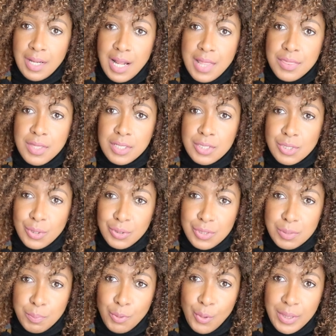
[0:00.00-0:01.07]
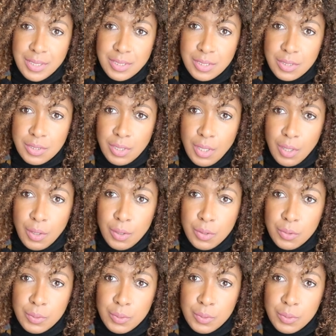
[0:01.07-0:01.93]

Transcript: And then it's got this pointed toe,